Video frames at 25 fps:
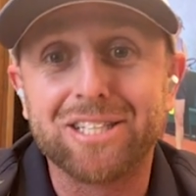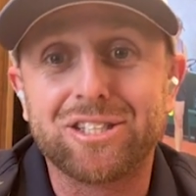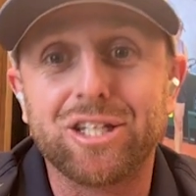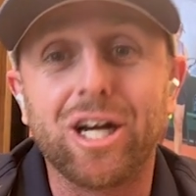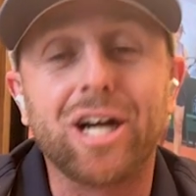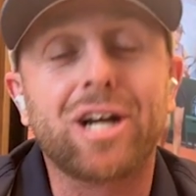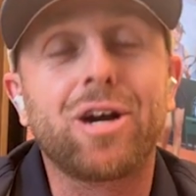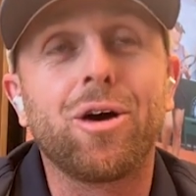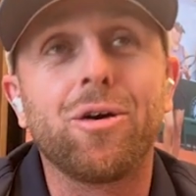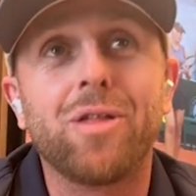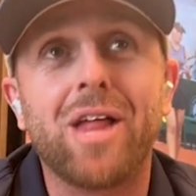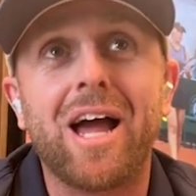Let's
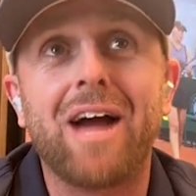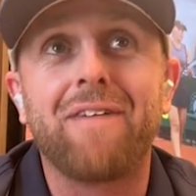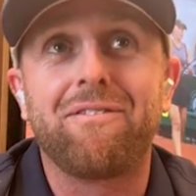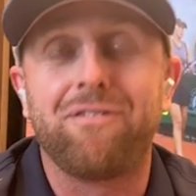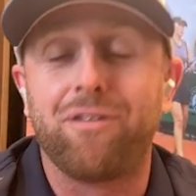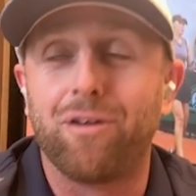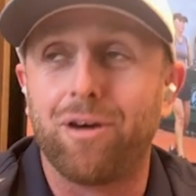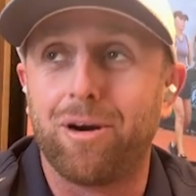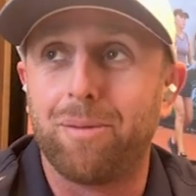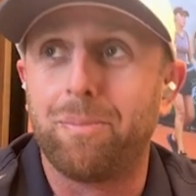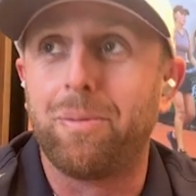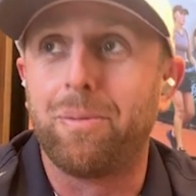not go that
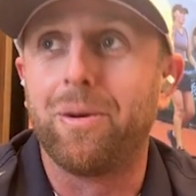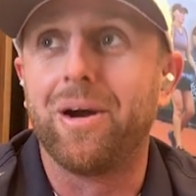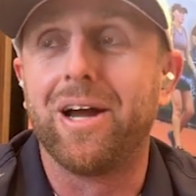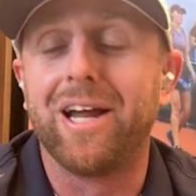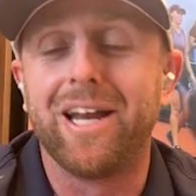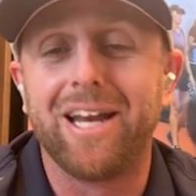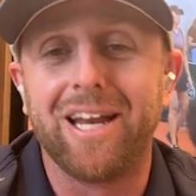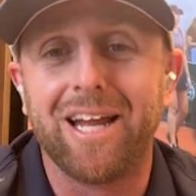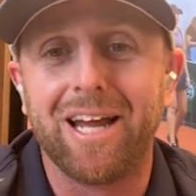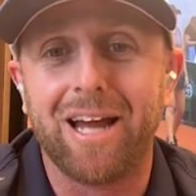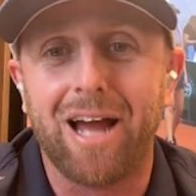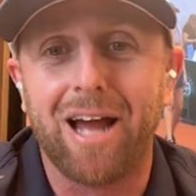far, but
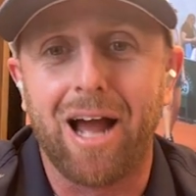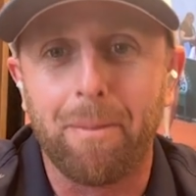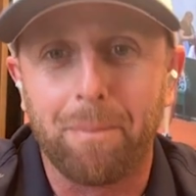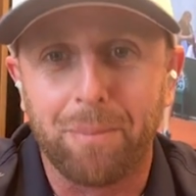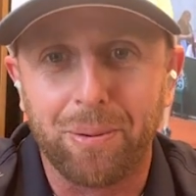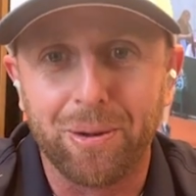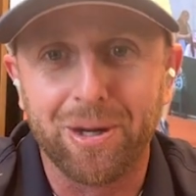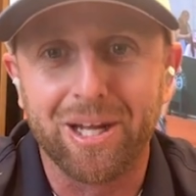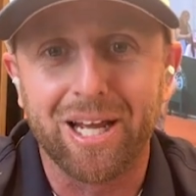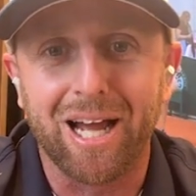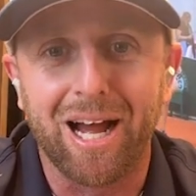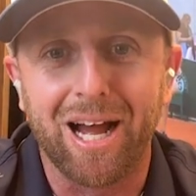I'm
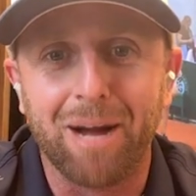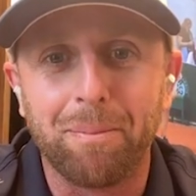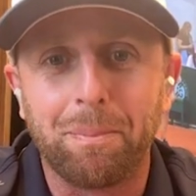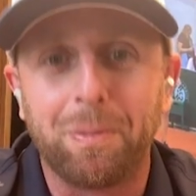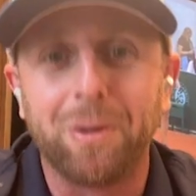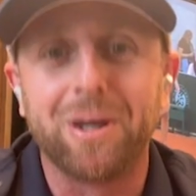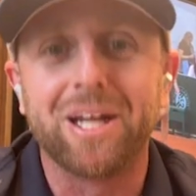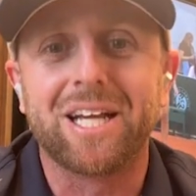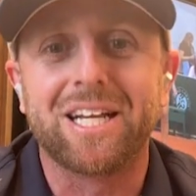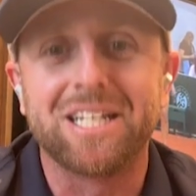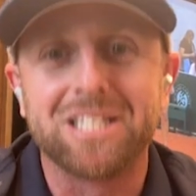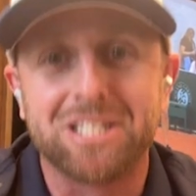
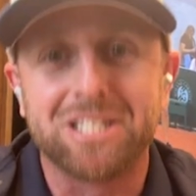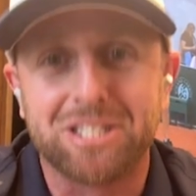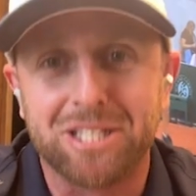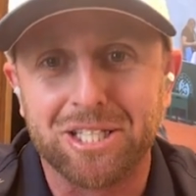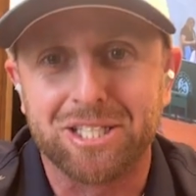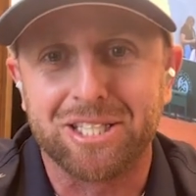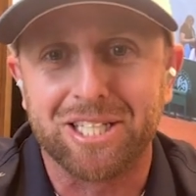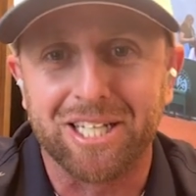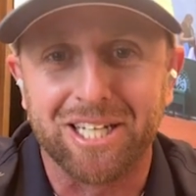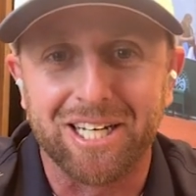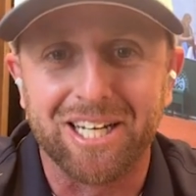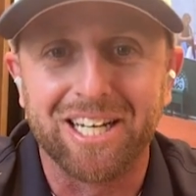pretty
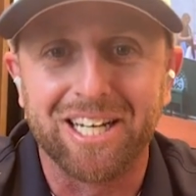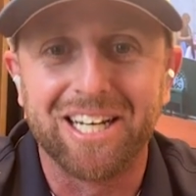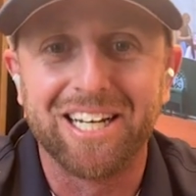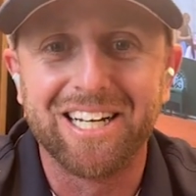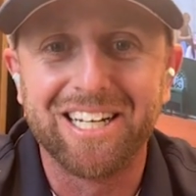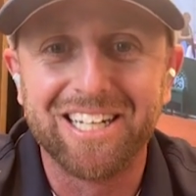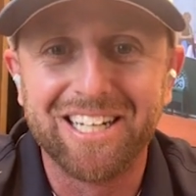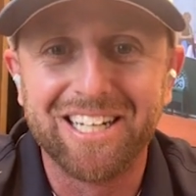consistent.